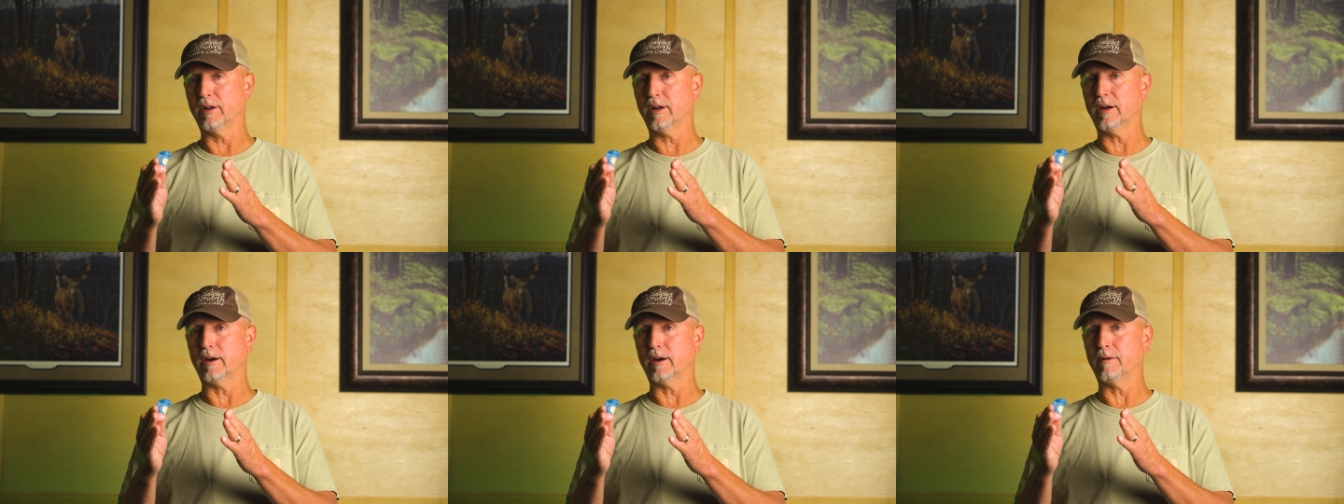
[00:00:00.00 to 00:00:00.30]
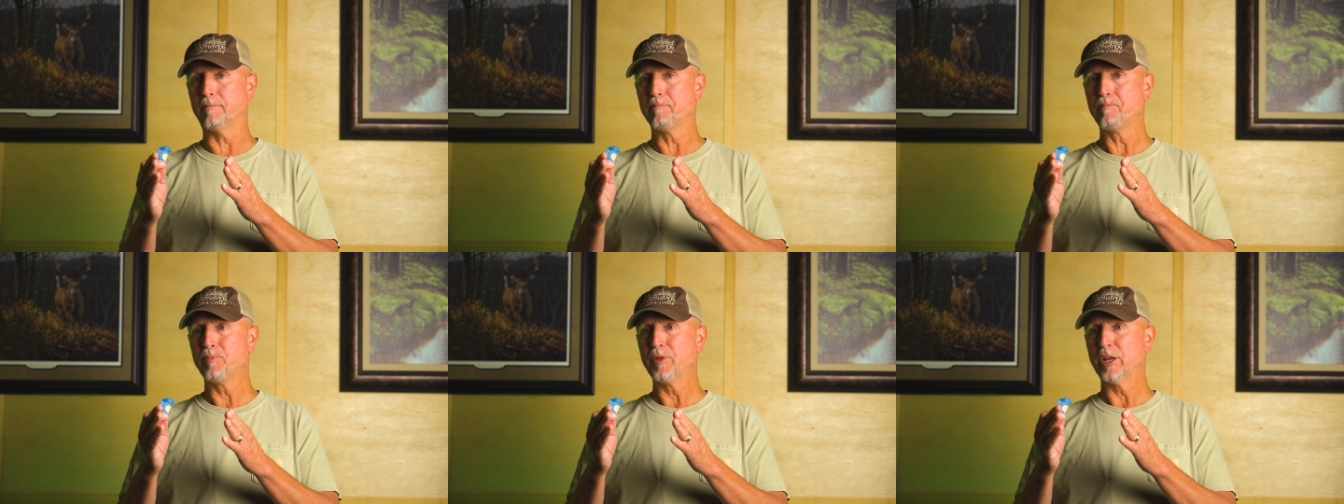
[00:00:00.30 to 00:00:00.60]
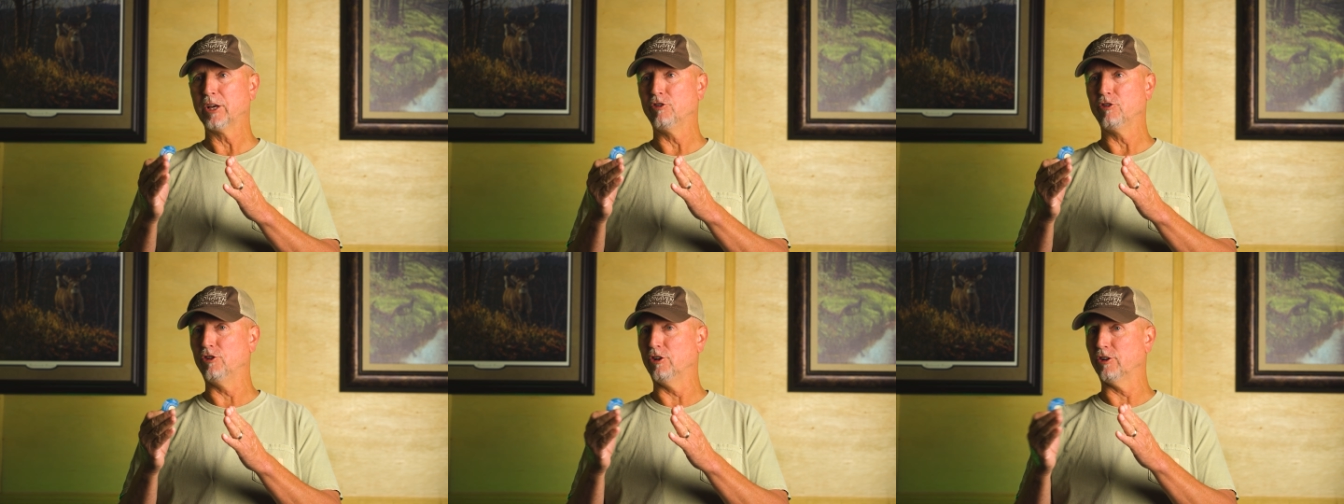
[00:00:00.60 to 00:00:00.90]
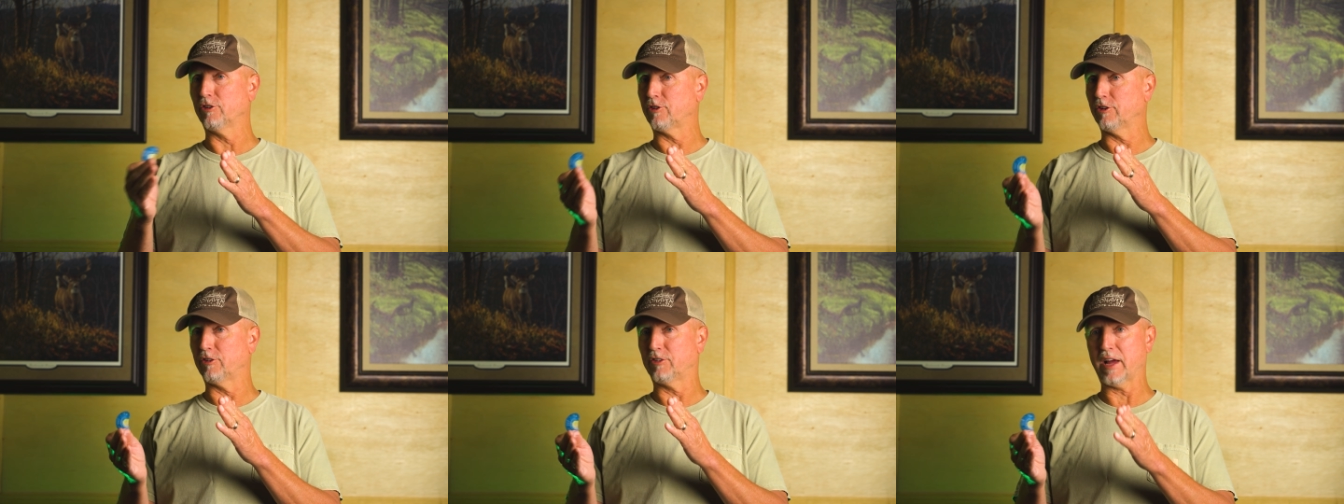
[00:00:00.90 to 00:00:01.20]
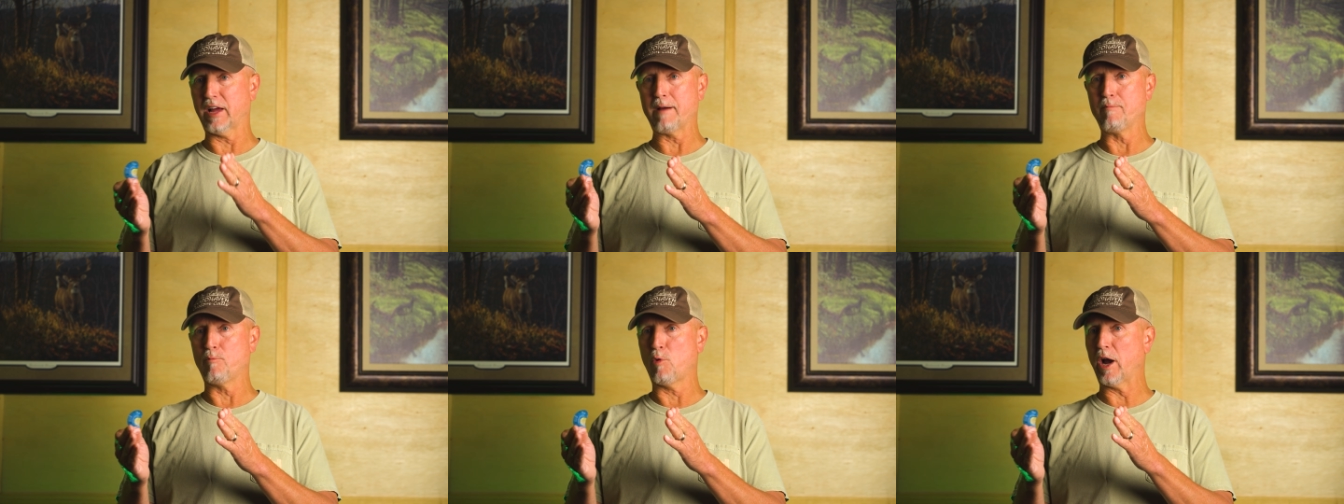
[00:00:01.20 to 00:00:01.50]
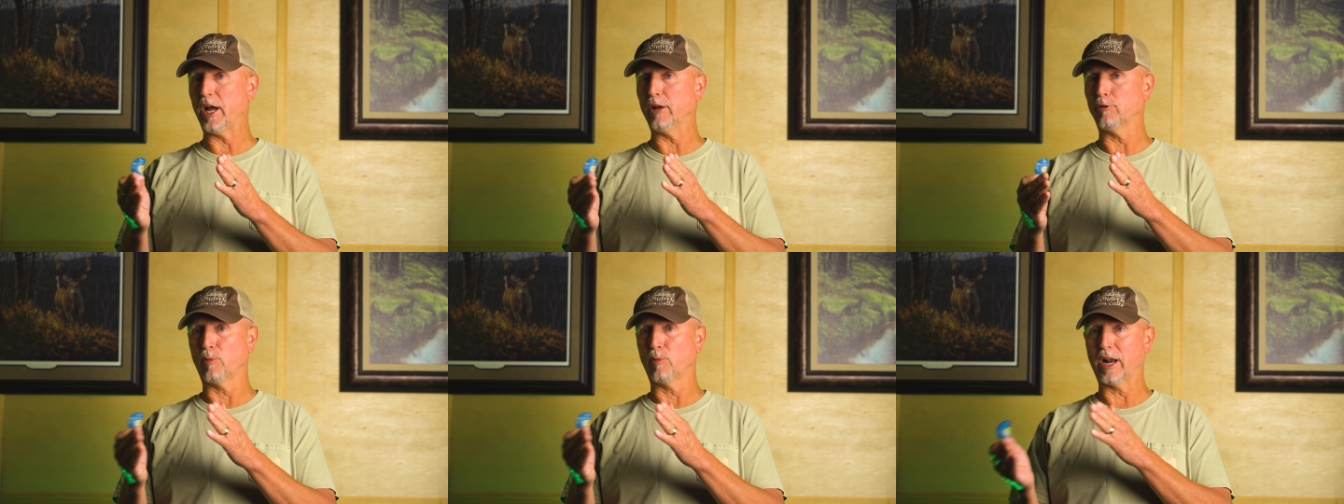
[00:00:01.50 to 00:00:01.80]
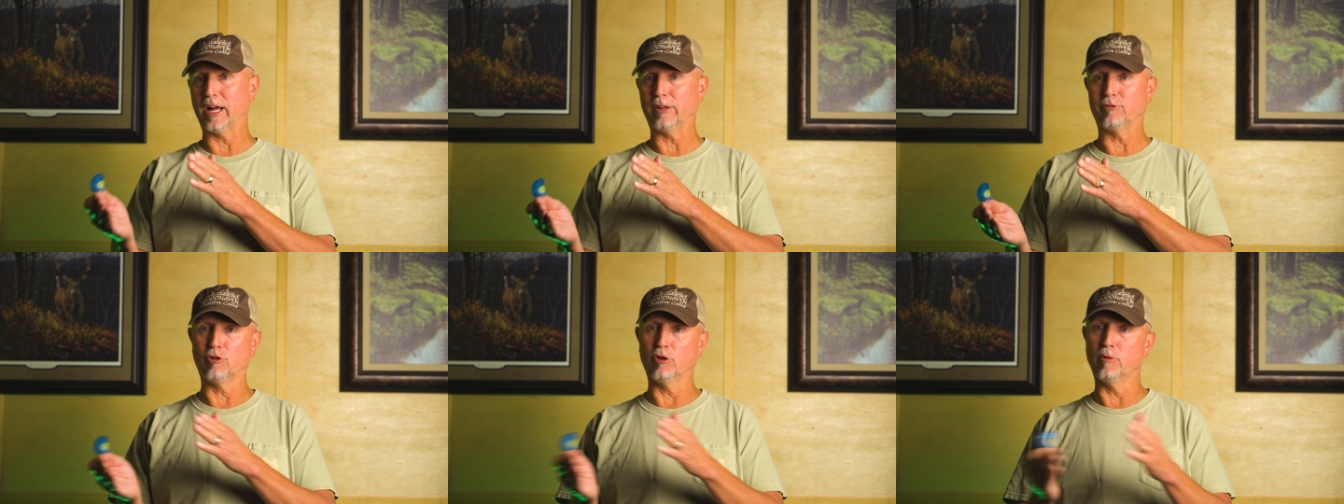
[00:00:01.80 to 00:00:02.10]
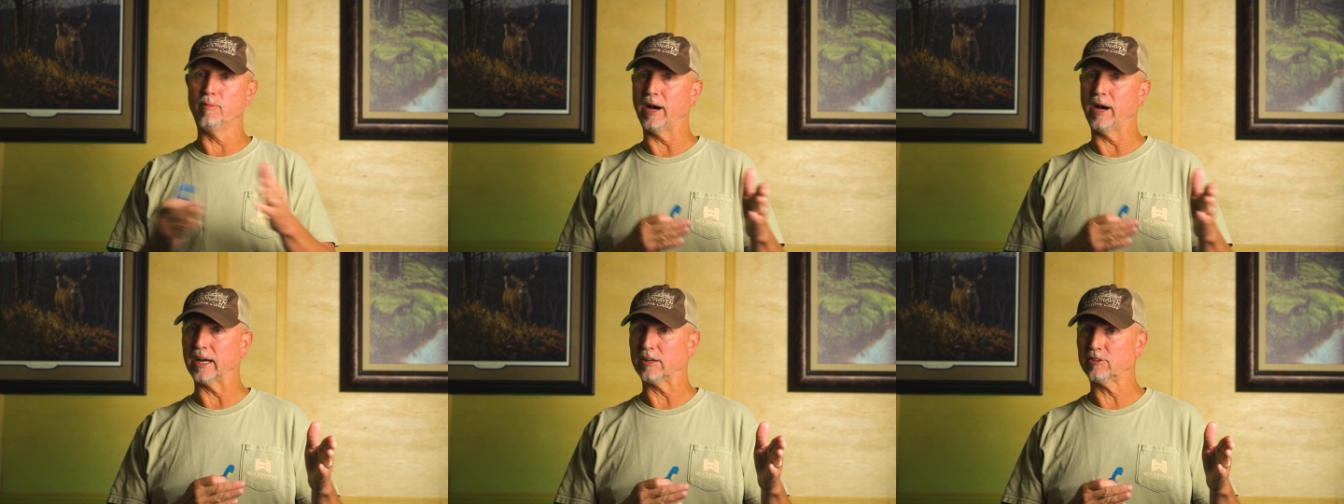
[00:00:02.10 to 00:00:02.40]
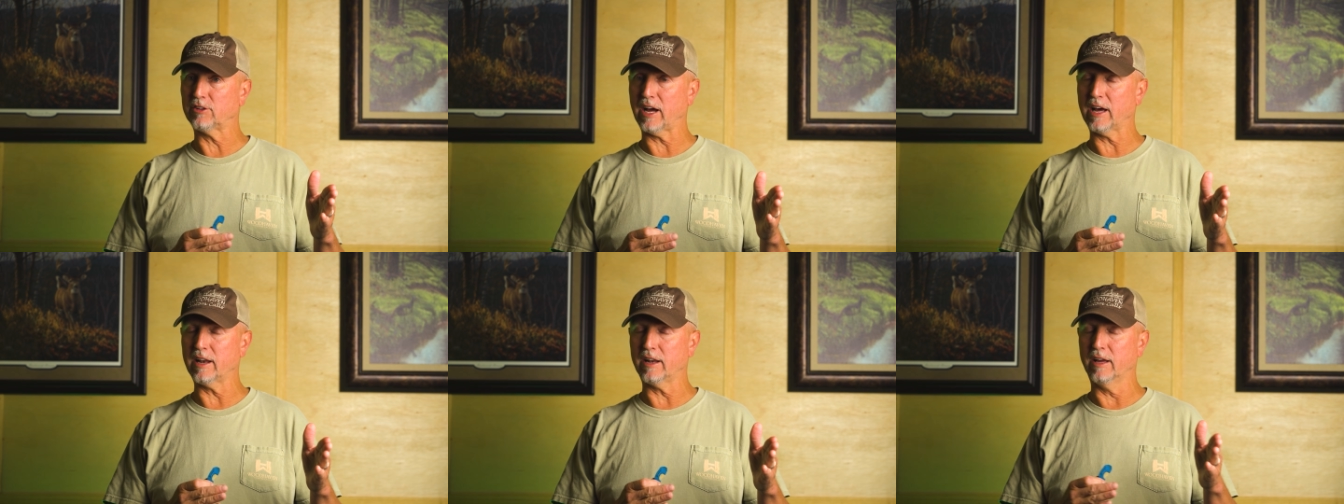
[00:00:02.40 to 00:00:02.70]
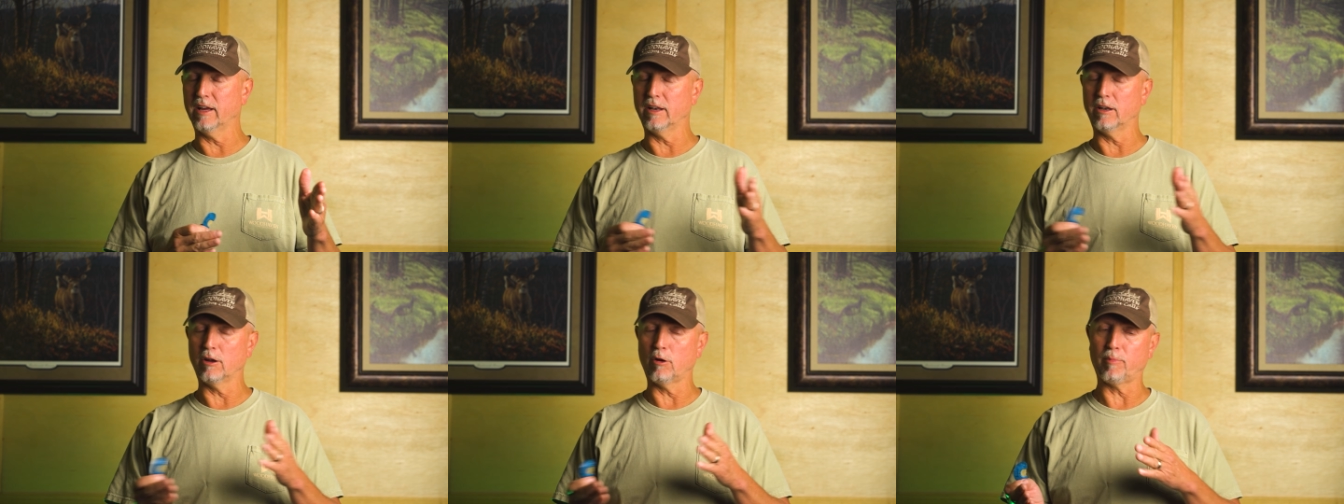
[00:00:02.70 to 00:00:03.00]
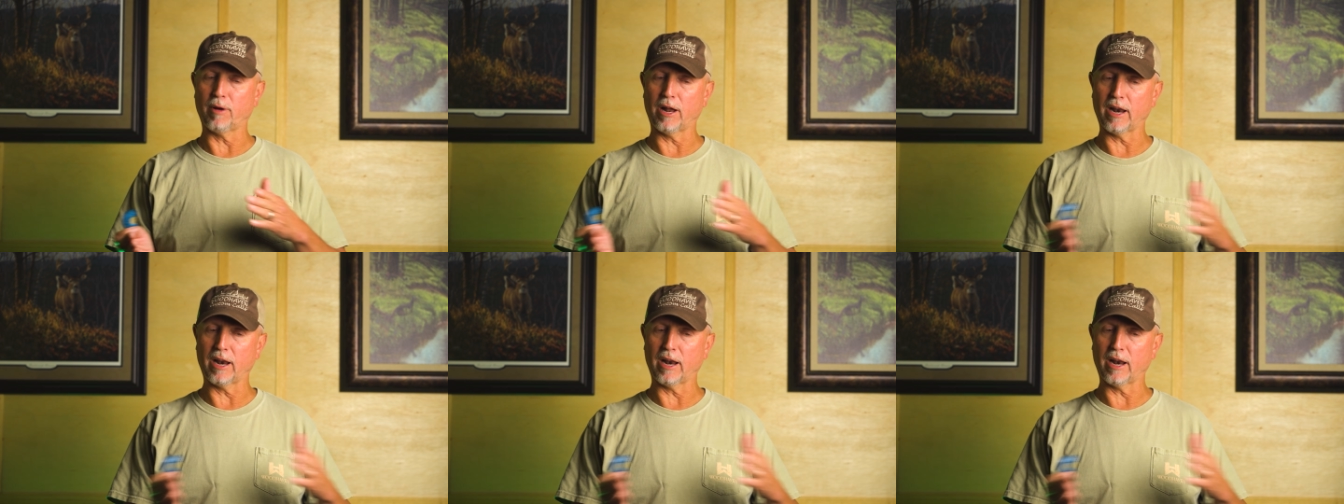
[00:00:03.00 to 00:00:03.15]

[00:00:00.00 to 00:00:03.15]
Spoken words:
there, just the same way as when I was doing my excited hen yelp,